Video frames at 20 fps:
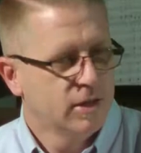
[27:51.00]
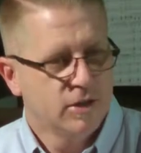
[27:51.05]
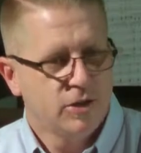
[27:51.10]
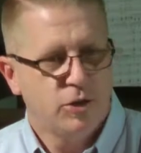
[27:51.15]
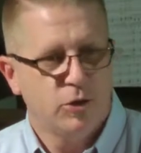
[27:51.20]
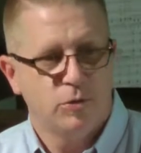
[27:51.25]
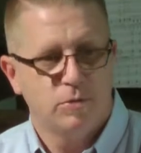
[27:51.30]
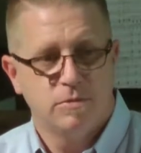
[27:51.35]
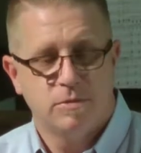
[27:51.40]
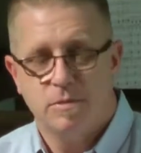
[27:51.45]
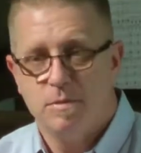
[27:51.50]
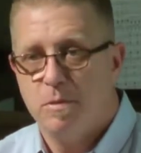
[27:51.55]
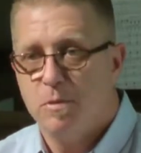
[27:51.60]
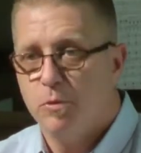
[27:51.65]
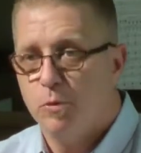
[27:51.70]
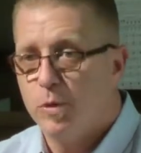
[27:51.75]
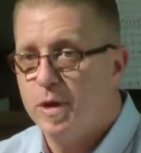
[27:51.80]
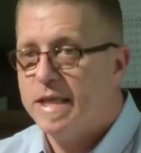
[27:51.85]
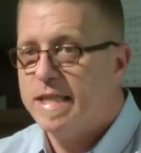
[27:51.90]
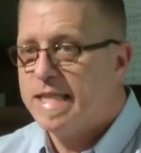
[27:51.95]
you'd
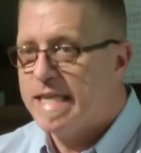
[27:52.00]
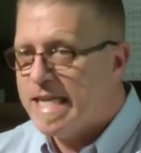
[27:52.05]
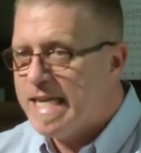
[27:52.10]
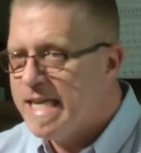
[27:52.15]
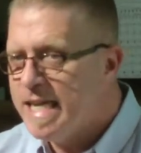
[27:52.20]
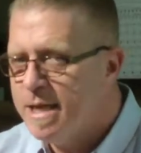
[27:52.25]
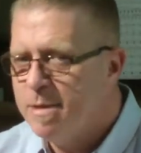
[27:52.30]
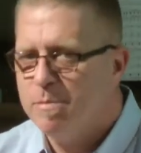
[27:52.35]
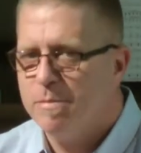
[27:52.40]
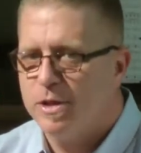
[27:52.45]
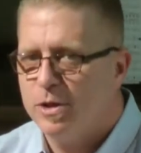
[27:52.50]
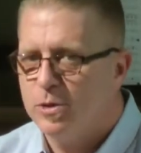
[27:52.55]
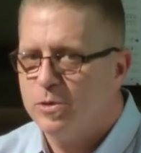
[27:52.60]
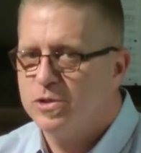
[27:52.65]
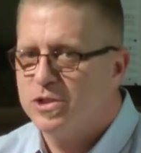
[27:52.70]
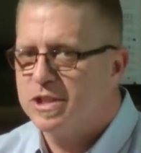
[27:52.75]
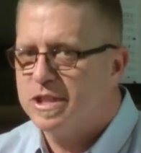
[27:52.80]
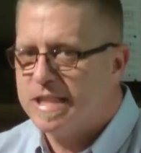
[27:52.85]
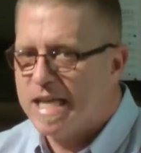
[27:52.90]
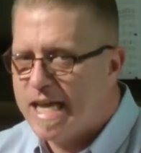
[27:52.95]
redeem
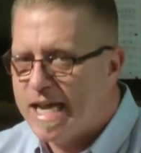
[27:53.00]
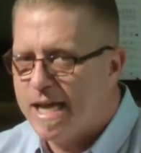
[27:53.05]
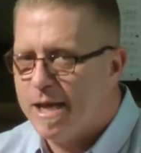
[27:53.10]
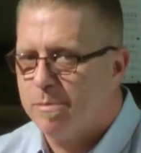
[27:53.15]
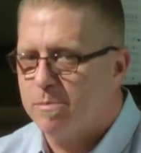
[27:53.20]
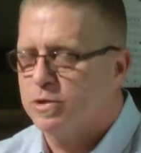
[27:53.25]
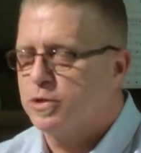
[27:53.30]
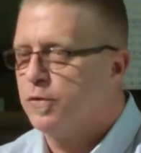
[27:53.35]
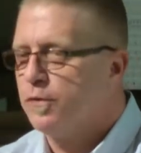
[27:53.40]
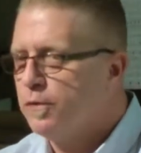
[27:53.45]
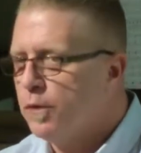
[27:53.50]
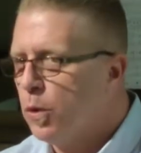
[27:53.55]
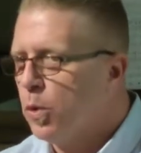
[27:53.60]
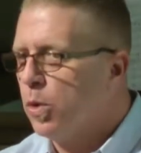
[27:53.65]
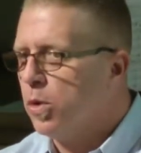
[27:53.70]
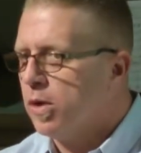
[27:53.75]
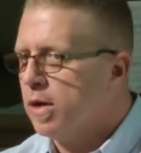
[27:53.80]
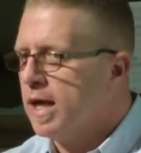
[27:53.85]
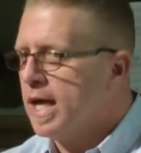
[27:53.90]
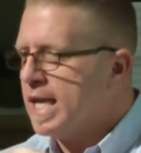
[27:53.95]
those stamps
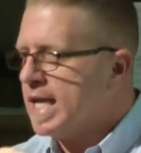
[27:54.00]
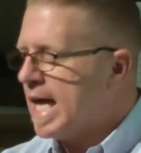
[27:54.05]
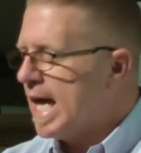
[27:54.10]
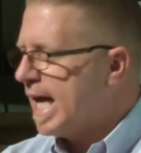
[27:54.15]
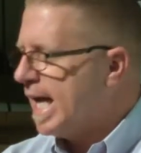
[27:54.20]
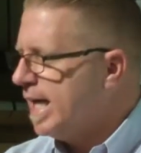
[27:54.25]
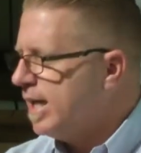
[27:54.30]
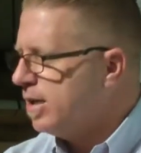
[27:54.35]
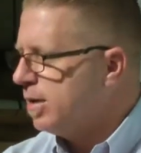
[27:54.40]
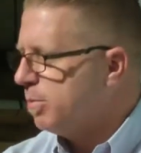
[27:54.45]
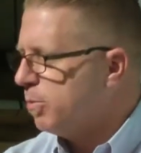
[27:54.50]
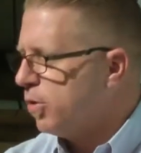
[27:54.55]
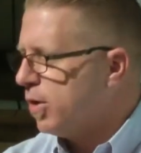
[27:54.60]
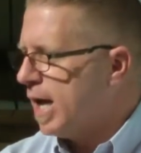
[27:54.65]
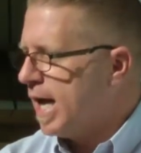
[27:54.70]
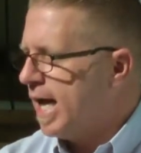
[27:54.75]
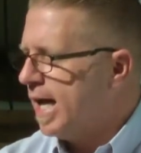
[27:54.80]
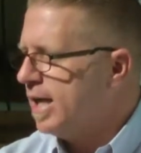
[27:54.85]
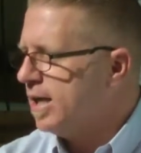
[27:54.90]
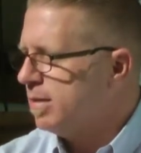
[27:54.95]
for an item or
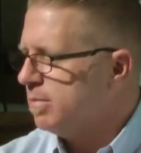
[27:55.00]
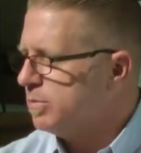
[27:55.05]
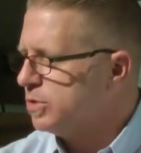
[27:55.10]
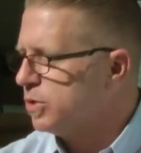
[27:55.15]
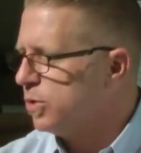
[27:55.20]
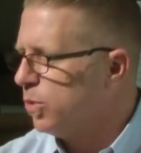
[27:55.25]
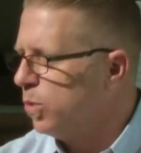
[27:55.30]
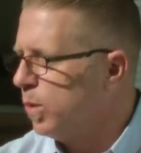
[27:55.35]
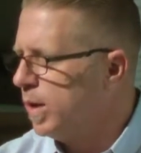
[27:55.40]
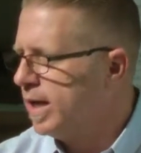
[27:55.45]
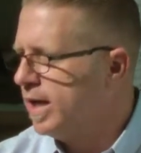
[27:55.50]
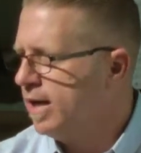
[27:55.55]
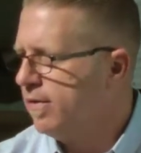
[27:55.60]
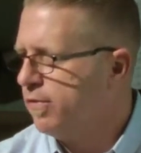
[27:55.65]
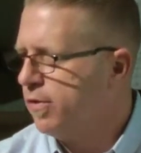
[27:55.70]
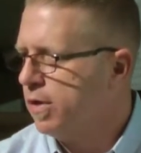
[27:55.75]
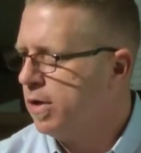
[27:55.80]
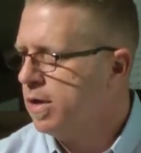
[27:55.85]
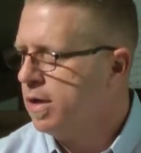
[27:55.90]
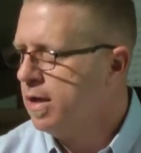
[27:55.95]
items or
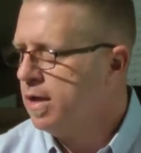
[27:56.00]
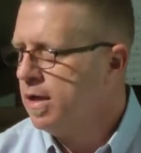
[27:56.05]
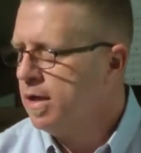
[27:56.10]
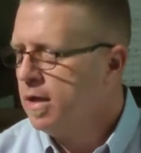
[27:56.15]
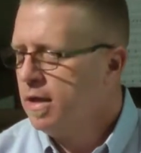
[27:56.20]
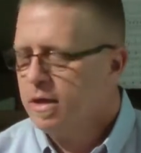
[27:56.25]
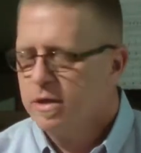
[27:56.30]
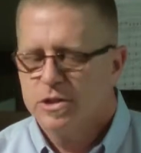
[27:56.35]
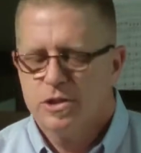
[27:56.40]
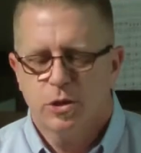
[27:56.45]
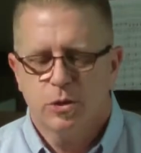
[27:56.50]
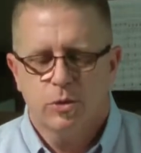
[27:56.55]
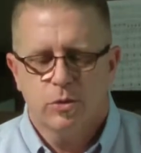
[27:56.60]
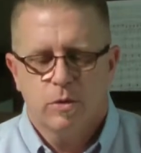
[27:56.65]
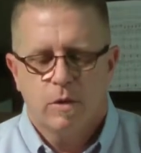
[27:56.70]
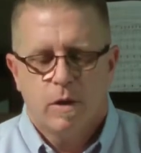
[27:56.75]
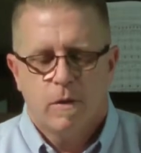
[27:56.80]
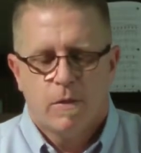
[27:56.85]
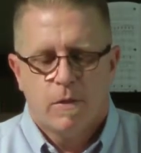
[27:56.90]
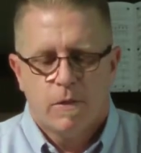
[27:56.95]
whatever.
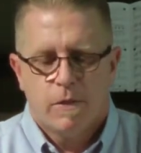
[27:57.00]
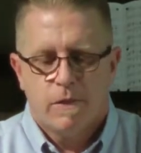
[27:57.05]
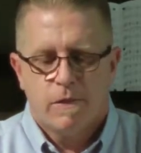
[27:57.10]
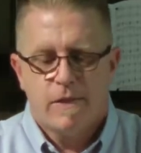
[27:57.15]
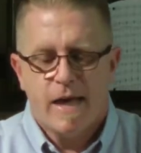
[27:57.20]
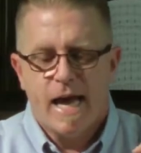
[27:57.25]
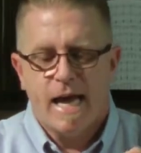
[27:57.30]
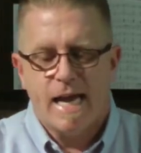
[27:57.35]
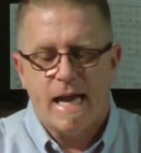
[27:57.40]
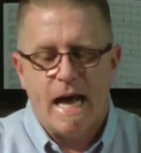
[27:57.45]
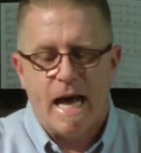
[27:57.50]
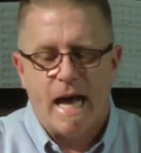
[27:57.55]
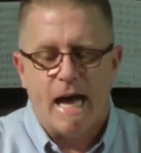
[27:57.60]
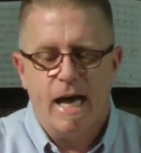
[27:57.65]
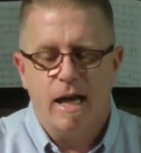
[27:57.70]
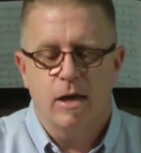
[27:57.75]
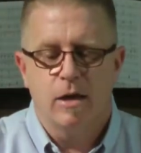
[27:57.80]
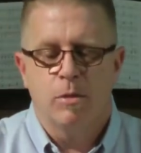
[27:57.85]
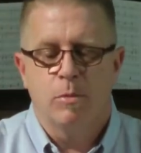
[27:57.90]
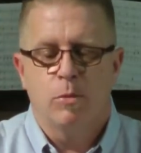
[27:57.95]
So that
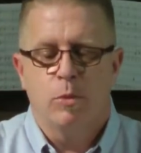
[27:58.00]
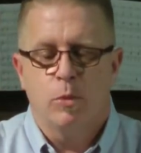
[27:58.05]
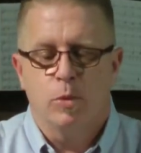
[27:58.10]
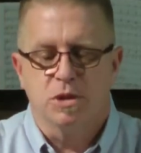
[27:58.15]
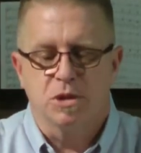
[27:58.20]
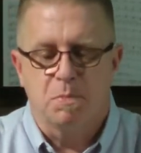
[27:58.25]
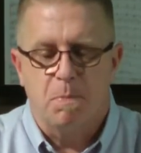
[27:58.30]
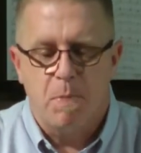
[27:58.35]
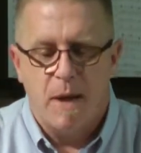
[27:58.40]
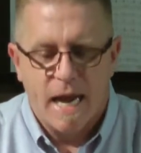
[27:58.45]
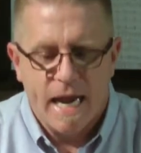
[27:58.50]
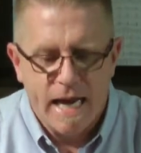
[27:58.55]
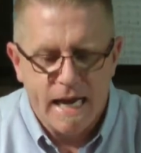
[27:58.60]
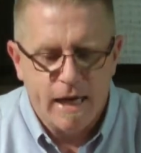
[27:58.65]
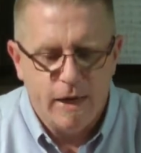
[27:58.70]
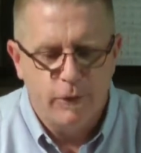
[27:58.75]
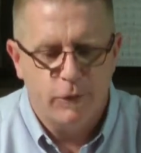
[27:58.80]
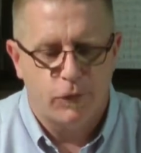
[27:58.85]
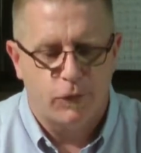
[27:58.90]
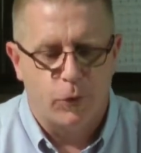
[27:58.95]
item was
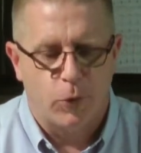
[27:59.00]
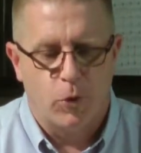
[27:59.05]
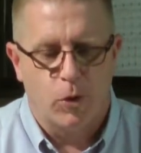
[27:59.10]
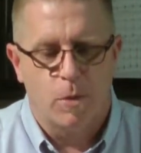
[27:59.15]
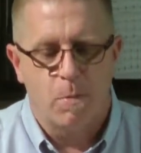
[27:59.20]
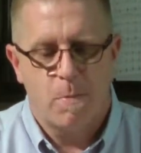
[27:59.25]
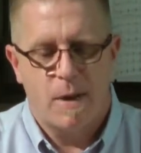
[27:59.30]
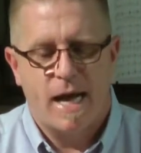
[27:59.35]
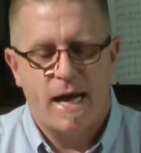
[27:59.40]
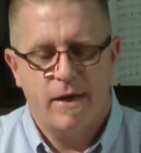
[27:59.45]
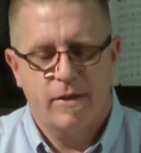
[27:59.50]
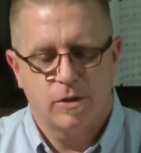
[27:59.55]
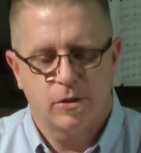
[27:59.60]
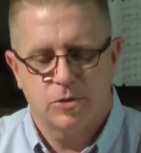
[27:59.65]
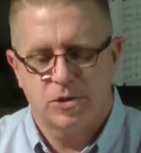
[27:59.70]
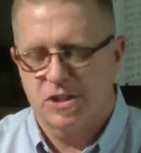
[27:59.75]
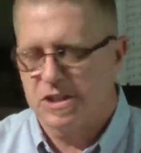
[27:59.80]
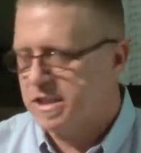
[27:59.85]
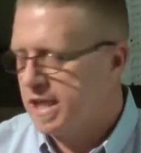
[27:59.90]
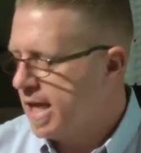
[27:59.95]
paid for by
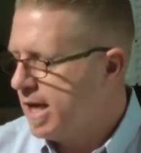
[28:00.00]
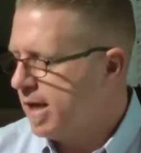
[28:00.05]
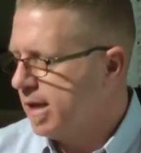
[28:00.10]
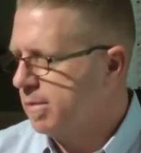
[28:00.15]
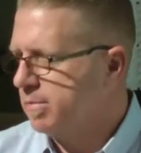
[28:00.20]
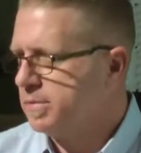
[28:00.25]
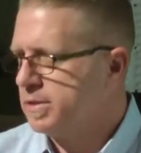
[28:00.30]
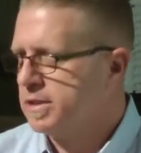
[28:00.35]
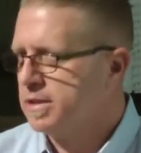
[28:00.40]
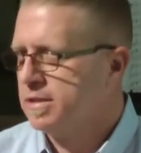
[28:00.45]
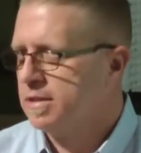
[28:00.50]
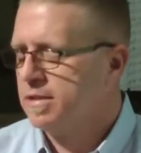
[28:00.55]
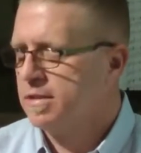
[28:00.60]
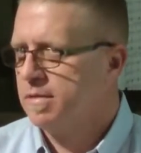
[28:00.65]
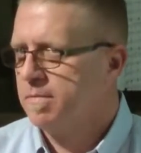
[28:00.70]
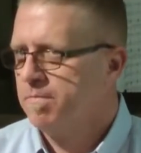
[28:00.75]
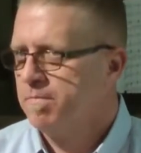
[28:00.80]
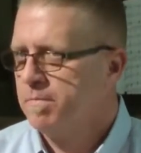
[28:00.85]
those stamps.